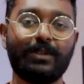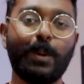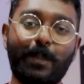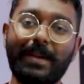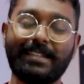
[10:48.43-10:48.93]

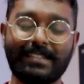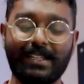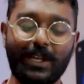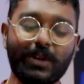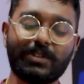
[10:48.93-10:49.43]
So
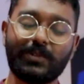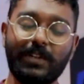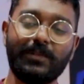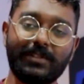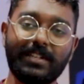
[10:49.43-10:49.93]
basically your
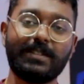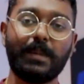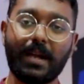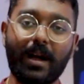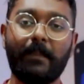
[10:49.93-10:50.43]
screen will just
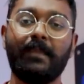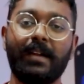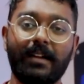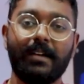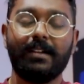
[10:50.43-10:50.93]
become
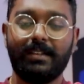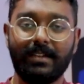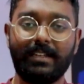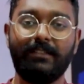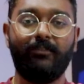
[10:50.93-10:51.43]

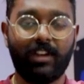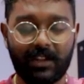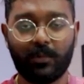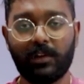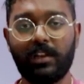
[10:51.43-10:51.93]
dirty
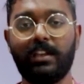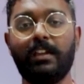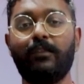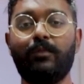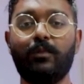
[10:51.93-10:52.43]
very
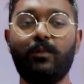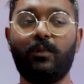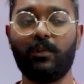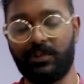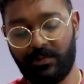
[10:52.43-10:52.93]
quickly if you
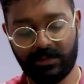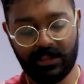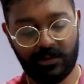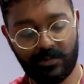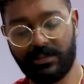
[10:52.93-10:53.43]

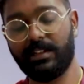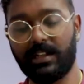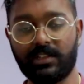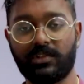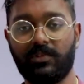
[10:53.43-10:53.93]
continuously use the
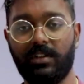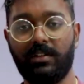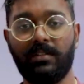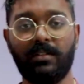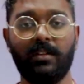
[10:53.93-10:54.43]
touch
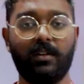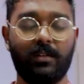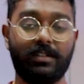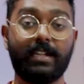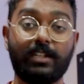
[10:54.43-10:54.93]
screen
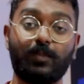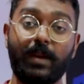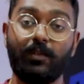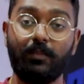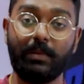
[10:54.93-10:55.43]
or touch
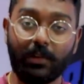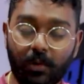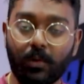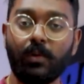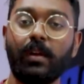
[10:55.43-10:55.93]
panel
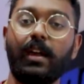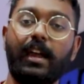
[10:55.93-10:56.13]
below.